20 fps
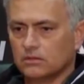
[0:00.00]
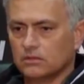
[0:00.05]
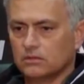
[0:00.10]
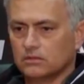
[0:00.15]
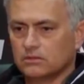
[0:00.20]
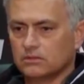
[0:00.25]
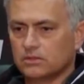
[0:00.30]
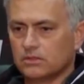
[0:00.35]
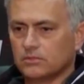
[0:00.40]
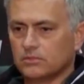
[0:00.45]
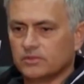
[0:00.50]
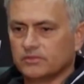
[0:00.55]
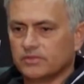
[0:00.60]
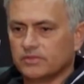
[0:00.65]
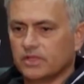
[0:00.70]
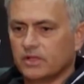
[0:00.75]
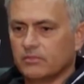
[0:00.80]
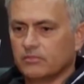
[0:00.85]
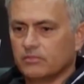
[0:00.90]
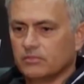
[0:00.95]
Some of
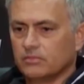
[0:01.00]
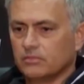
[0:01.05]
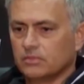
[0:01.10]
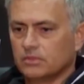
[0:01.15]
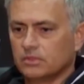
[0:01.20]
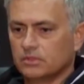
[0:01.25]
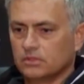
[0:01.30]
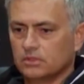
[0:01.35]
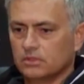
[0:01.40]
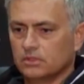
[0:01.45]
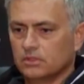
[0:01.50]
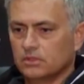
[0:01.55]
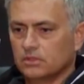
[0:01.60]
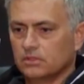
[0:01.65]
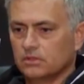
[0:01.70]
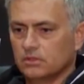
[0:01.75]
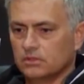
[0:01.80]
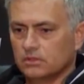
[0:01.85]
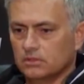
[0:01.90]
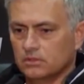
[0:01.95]
them,
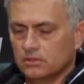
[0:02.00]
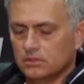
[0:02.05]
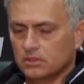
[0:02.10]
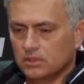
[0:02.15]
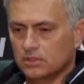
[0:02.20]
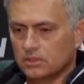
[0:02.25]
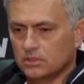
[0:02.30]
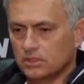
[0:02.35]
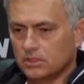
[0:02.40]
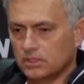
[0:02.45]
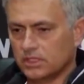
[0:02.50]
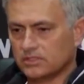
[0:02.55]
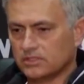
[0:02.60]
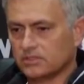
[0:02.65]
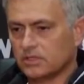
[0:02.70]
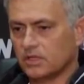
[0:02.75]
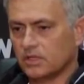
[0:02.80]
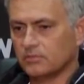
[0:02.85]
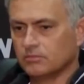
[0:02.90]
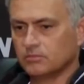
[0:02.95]
the last
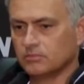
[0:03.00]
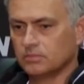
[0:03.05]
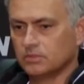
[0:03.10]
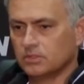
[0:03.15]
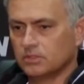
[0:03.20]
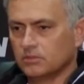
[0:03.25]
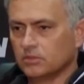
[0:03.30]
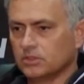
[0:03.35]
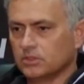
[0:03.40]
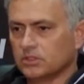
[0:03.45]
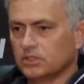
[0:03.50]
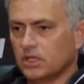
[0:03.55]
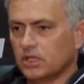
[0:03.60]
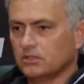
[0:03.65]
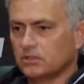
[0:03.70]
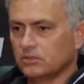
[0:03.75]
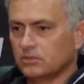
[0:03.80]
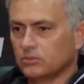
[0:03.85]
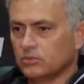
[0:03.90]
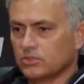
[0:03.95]
time they won a
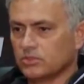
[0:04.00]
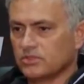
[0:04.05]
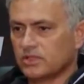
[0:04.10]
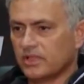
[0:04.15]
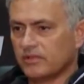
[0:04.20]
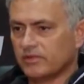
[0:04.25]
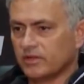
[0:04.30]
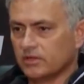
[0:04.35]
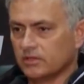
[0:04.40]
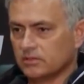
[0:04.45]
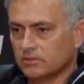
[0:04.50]
title was never.